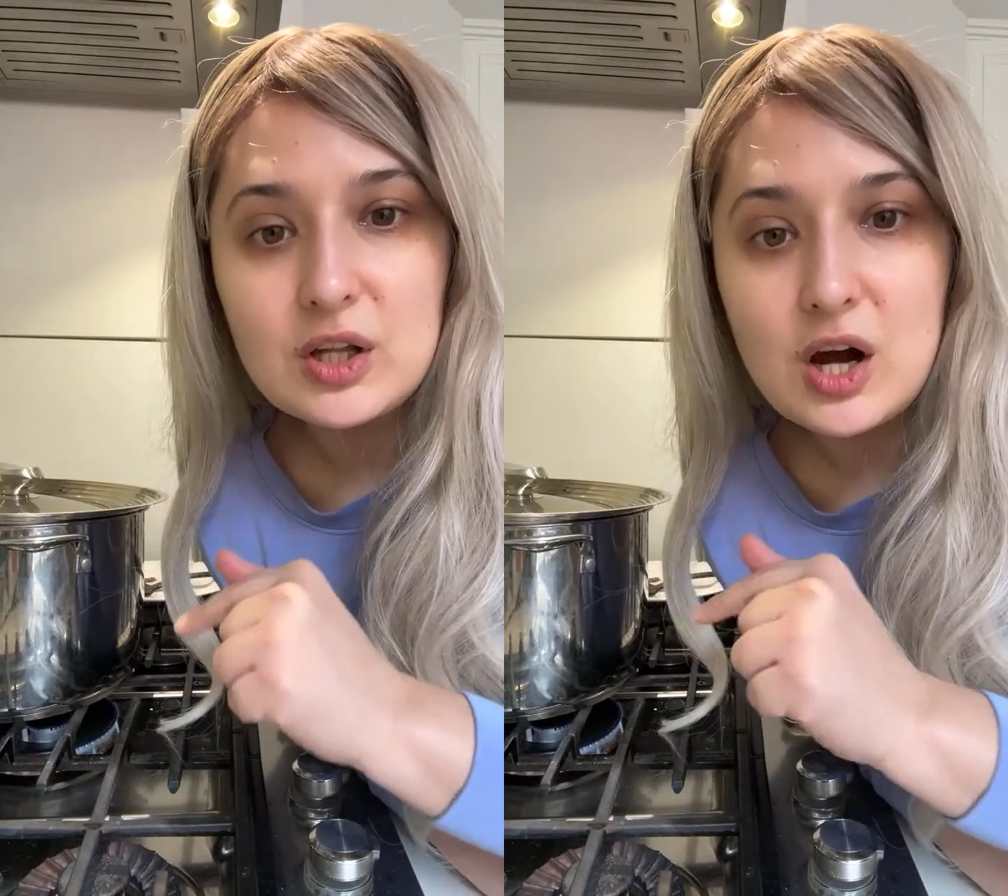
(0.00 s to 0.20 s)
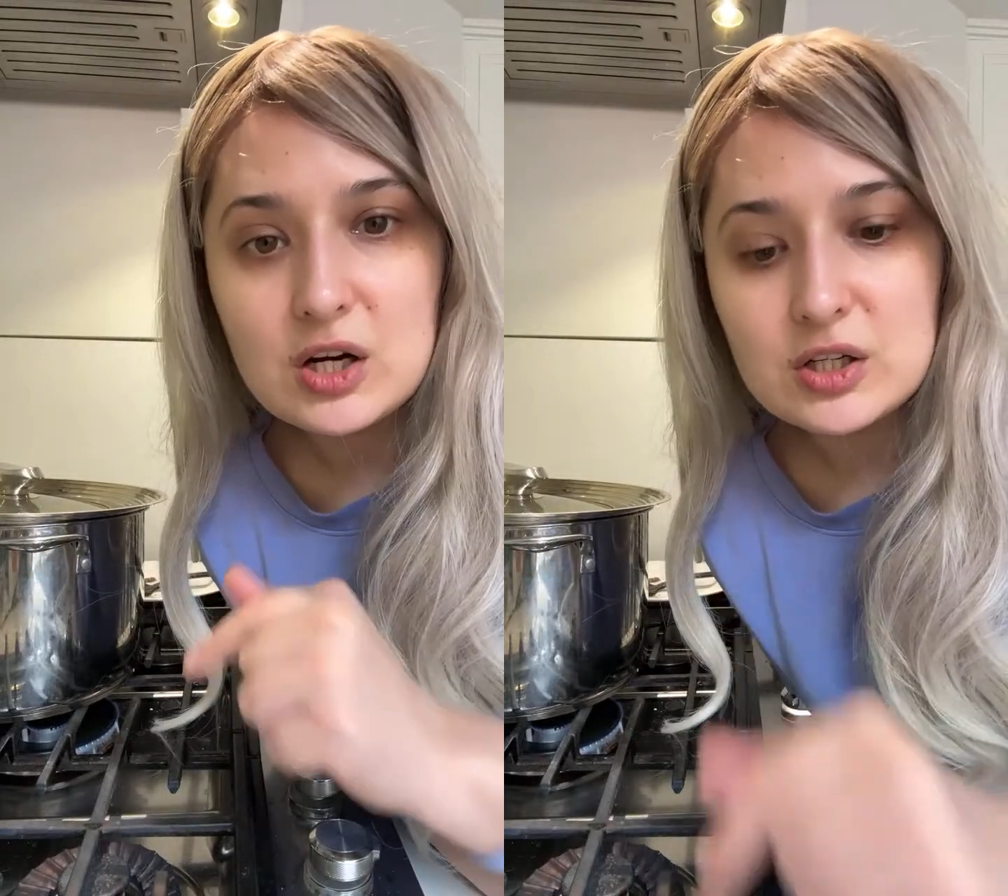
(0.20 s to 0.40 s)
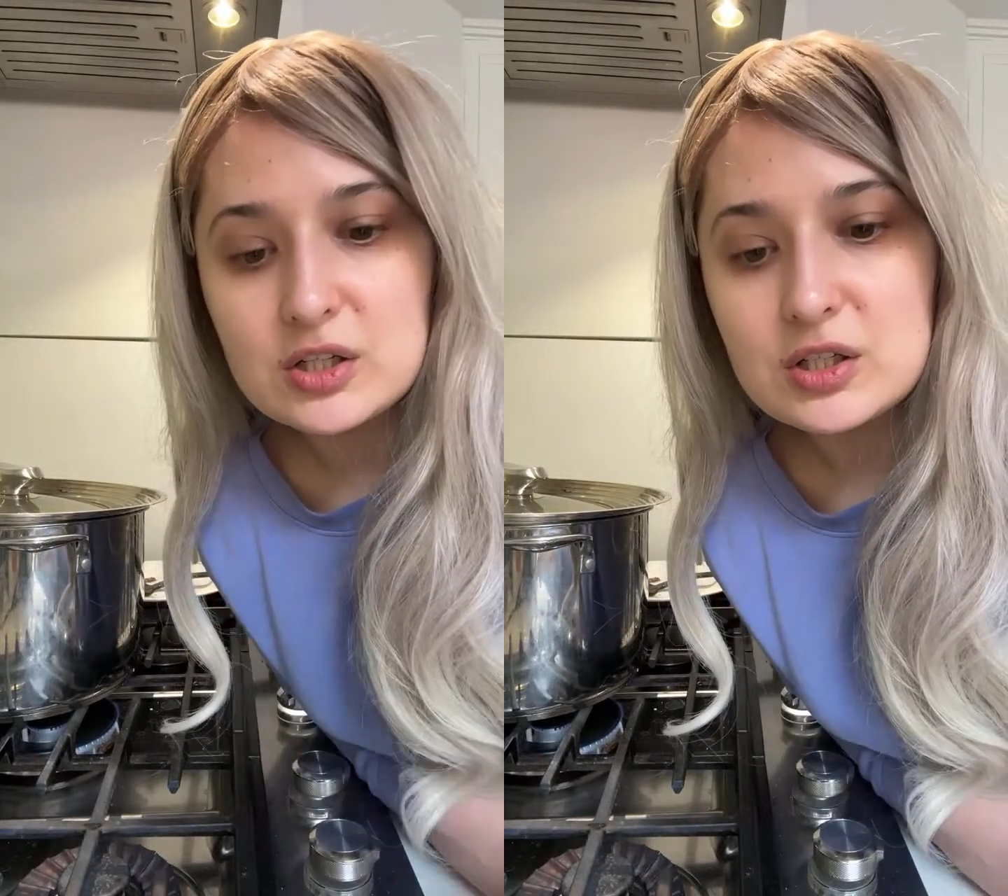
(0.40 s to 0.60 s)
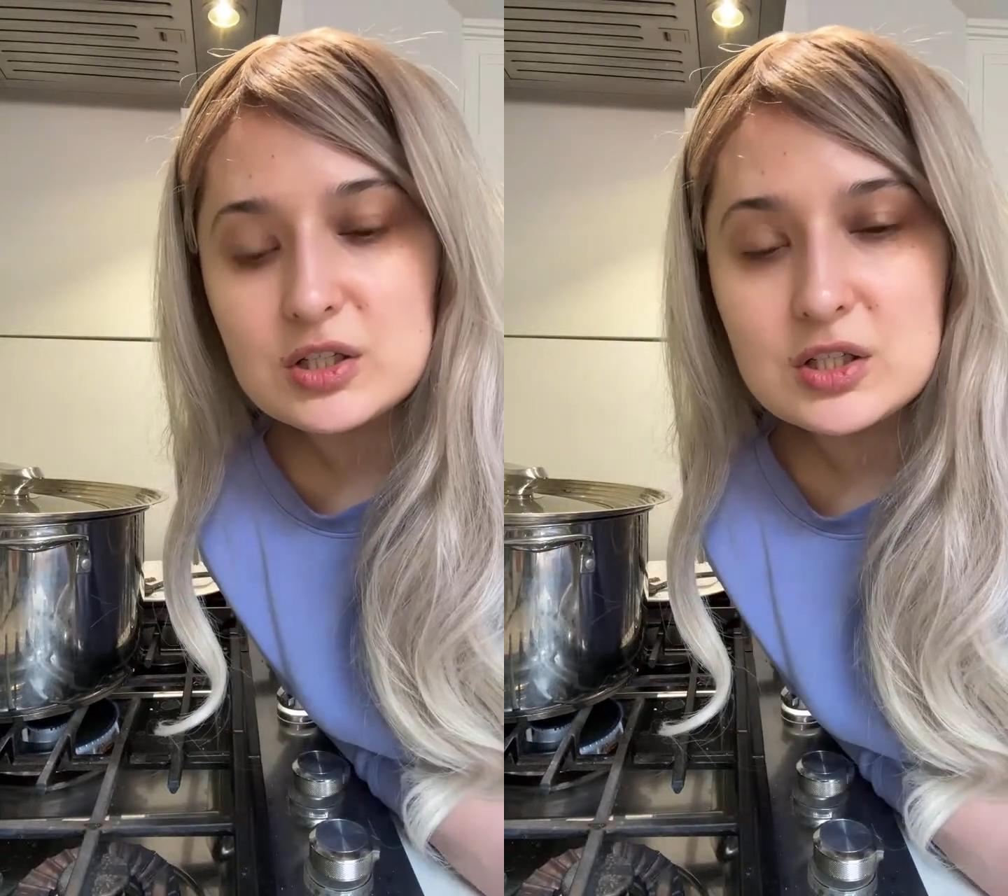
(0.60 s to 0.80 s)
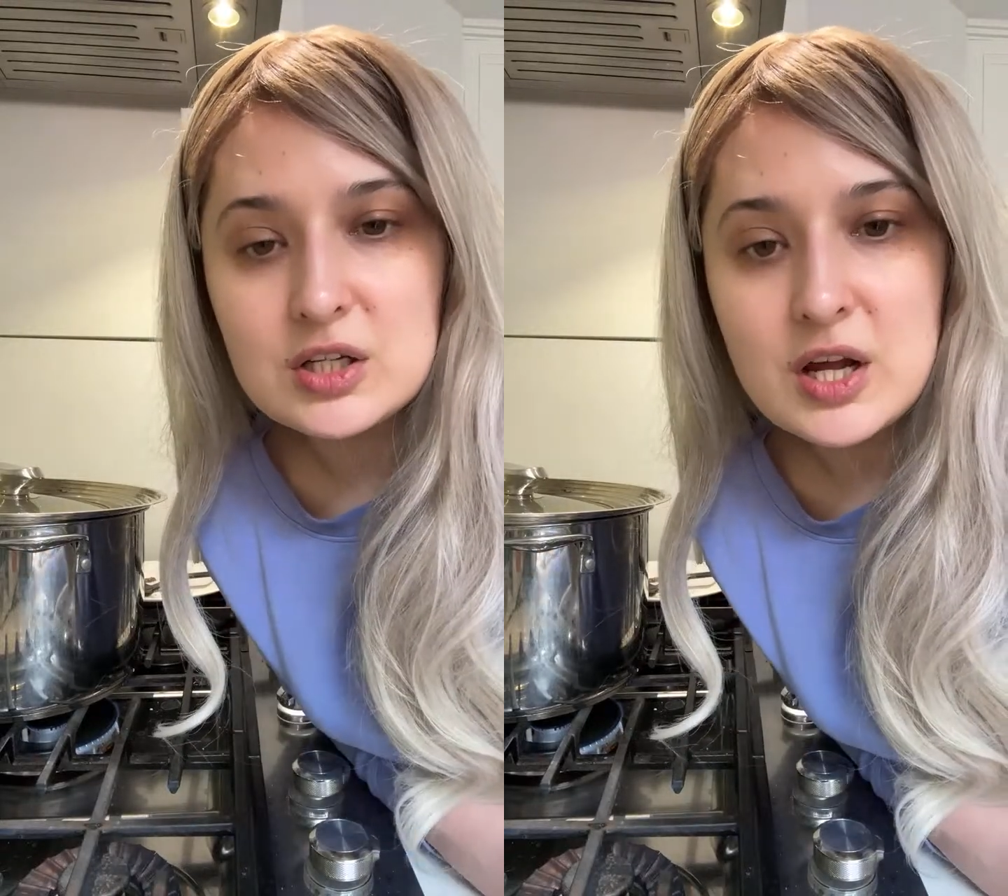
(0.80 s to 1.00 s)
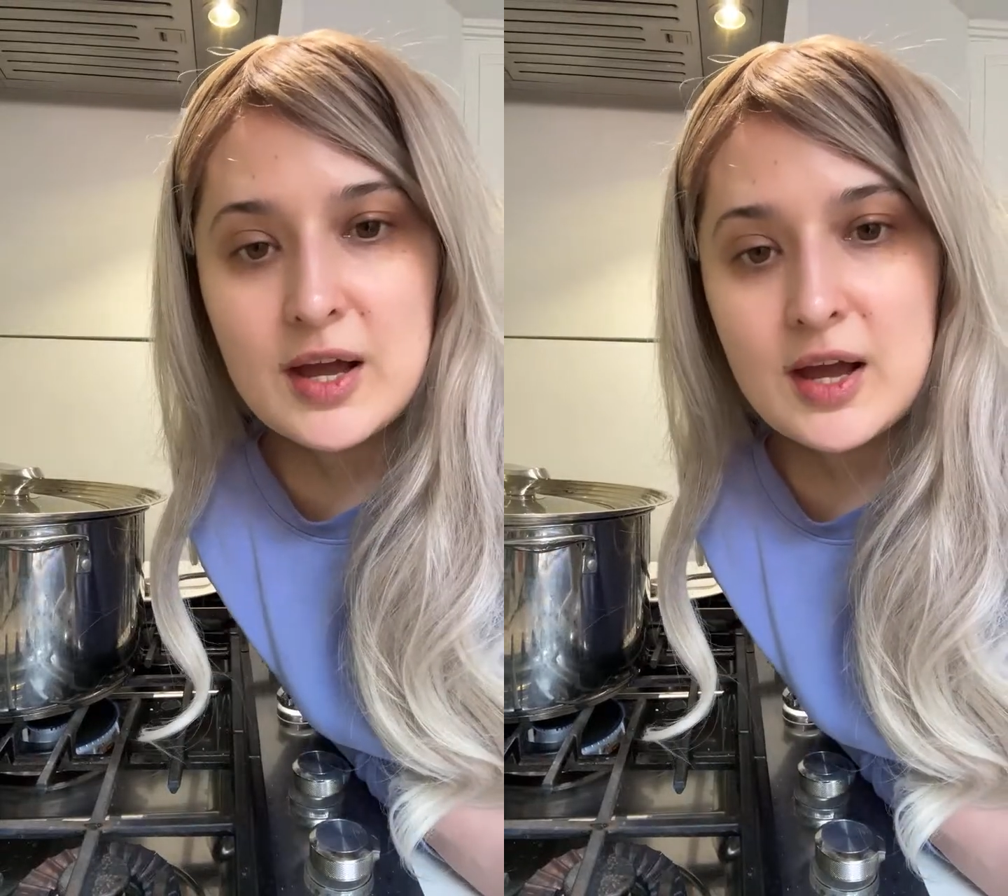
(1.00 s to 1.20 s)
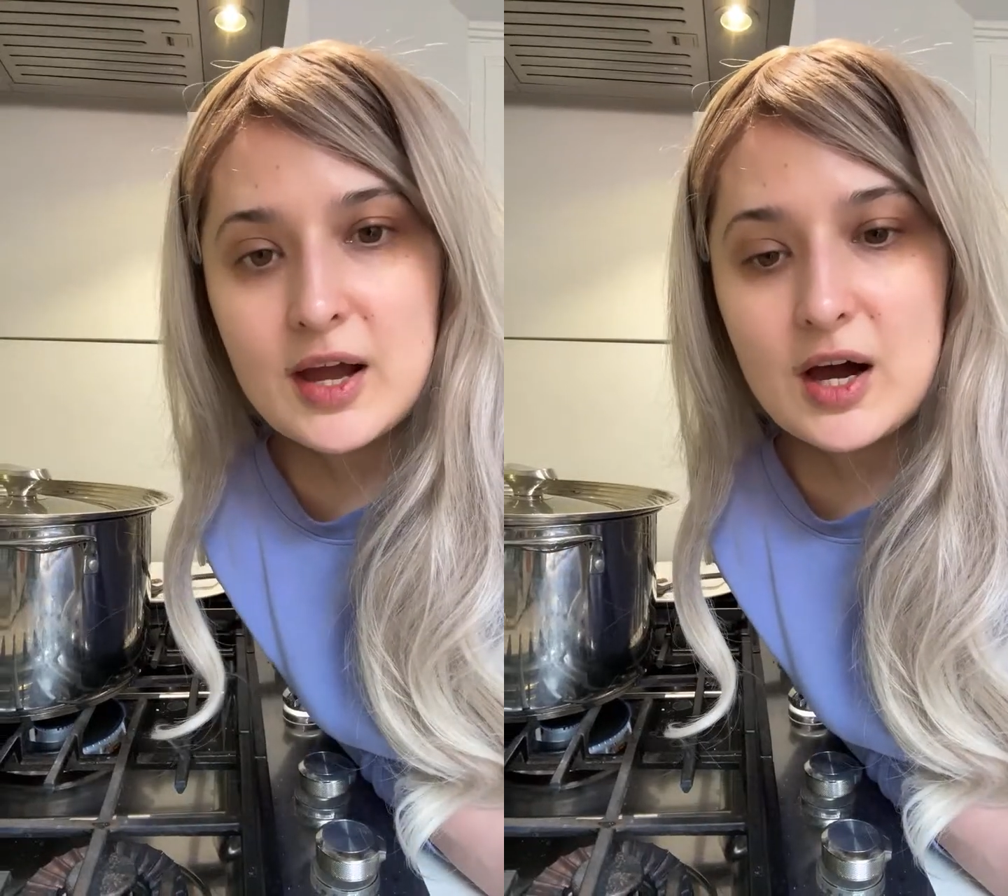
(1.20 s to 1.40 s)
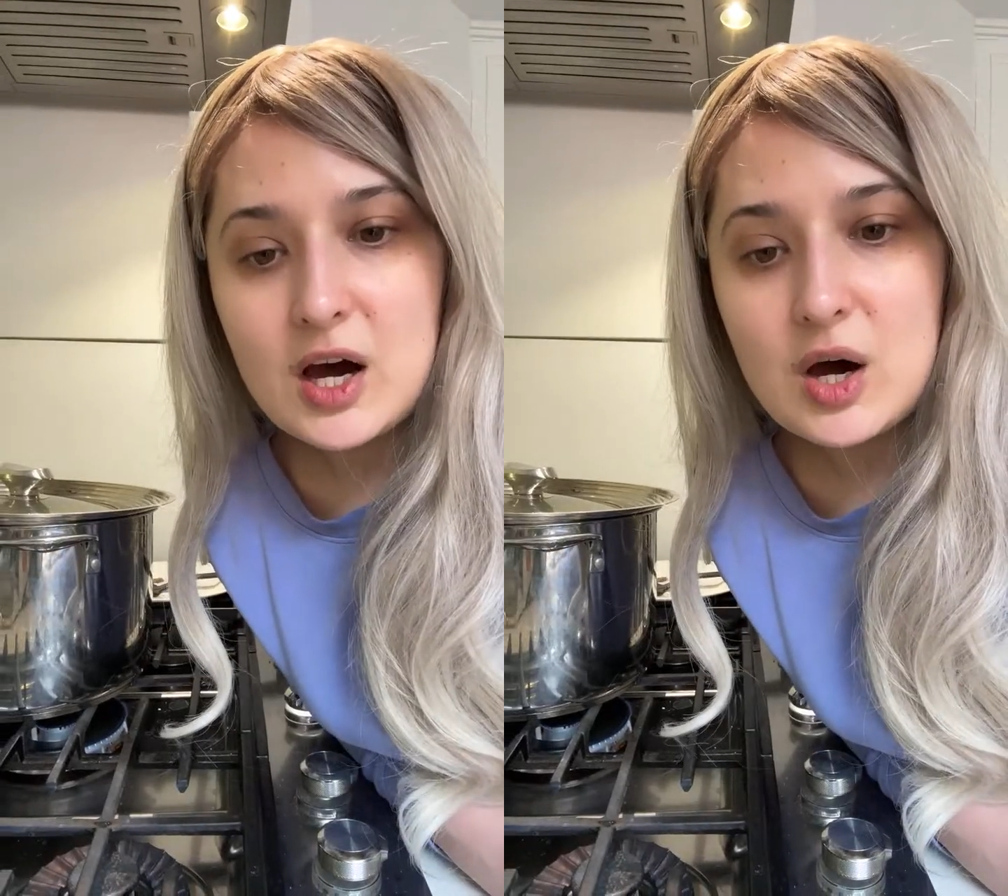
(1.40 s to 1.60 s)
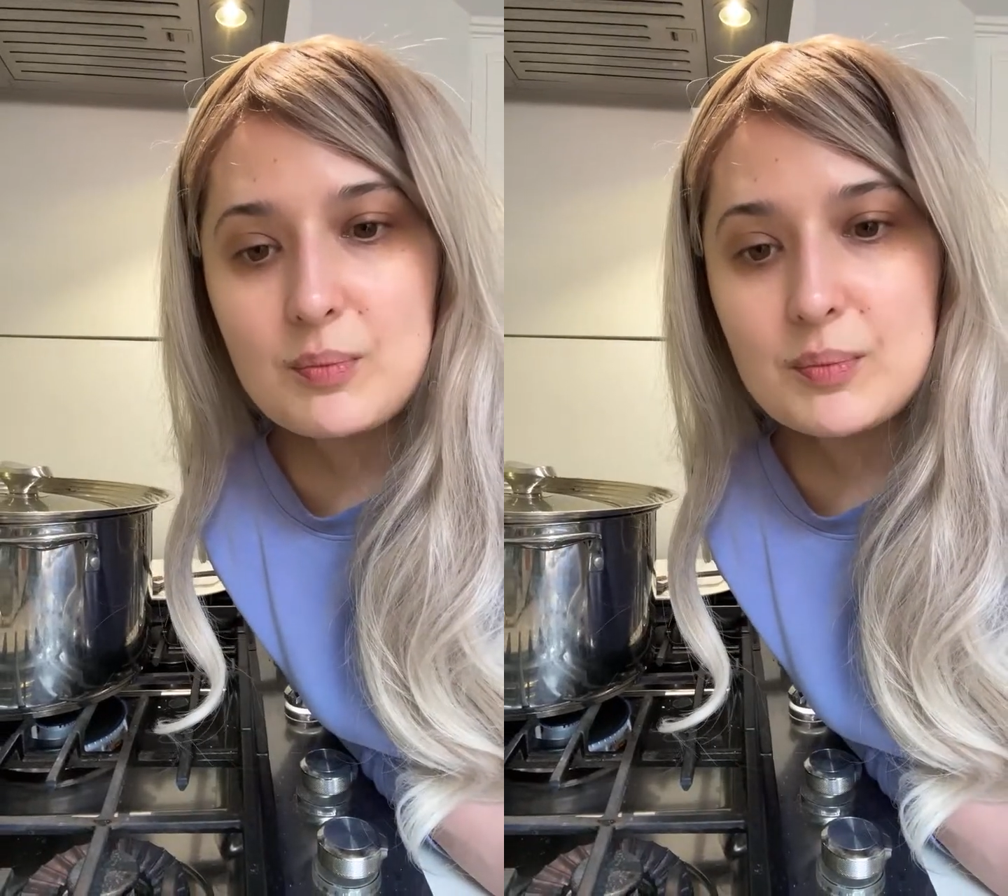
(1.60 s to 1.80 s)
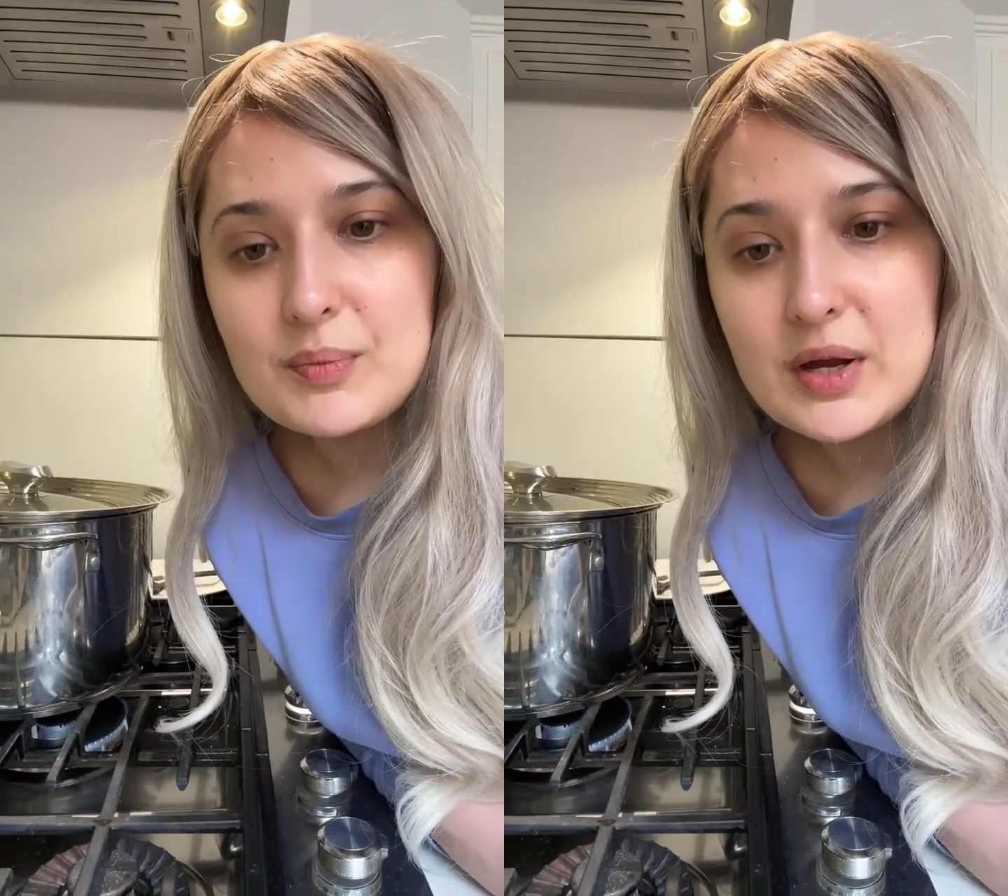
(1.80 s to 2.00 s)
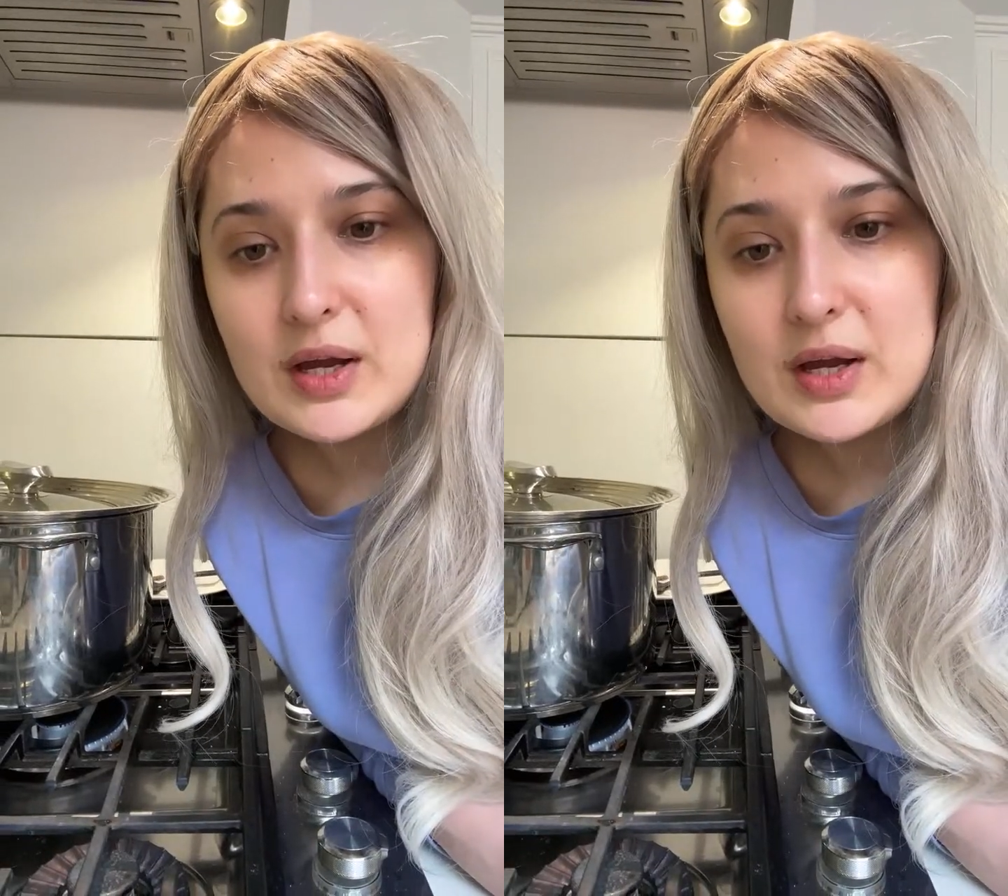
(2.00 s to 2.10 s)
longer. And